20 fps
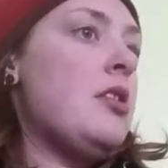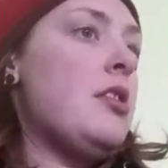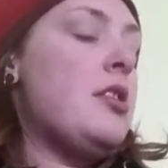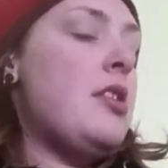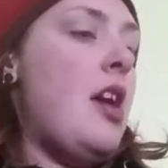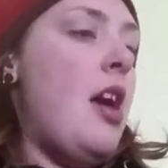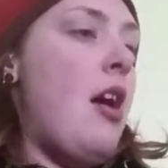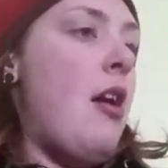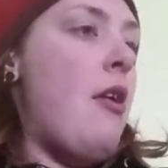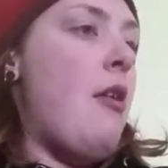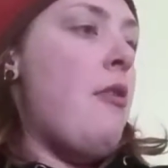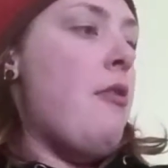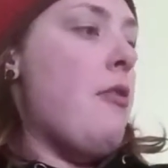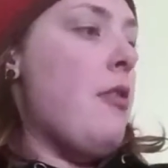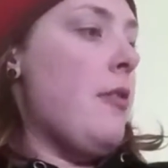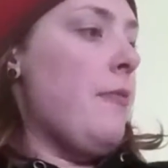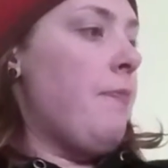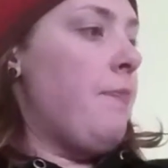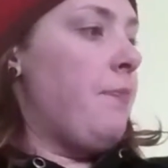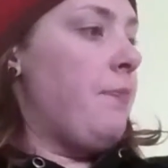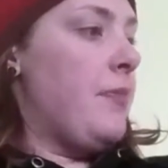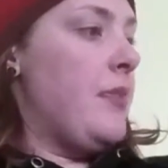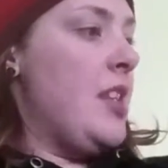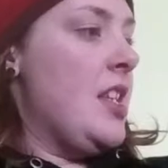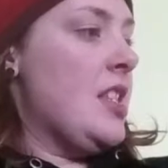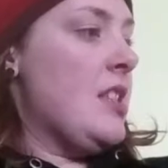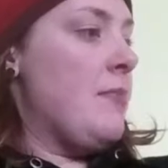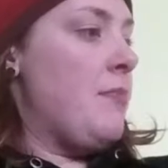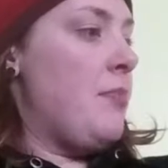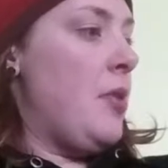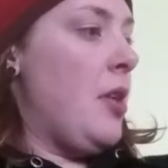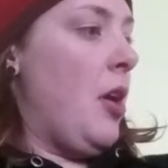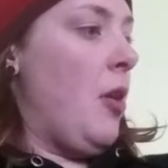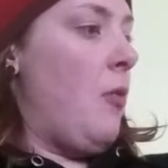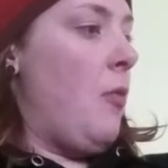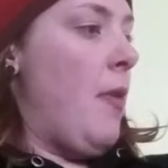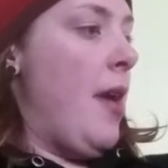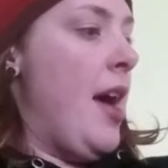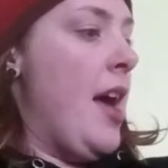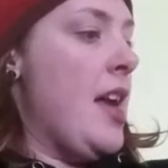So, this book
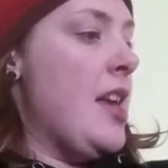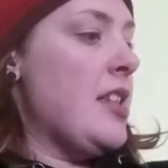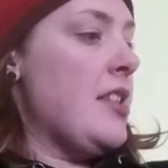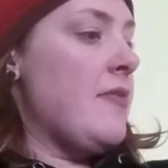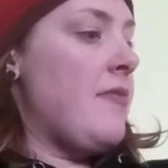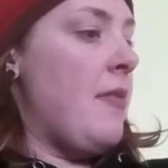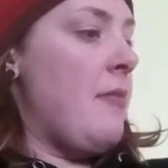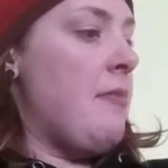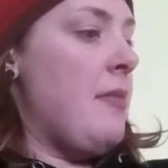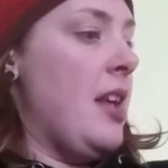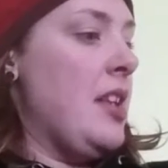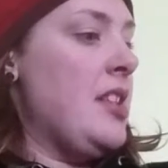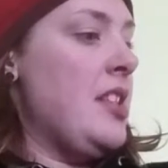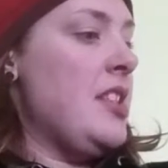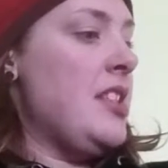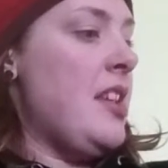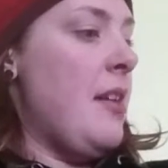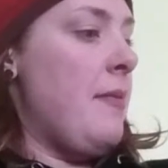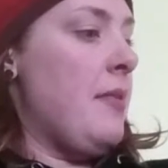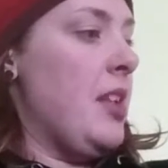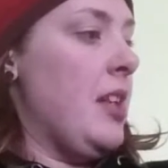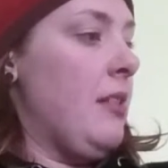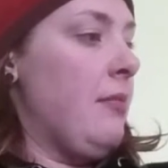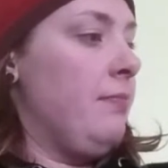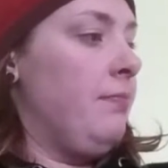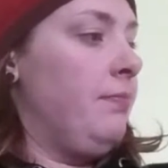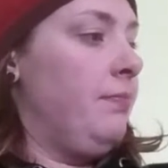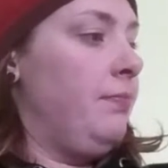was from 1970.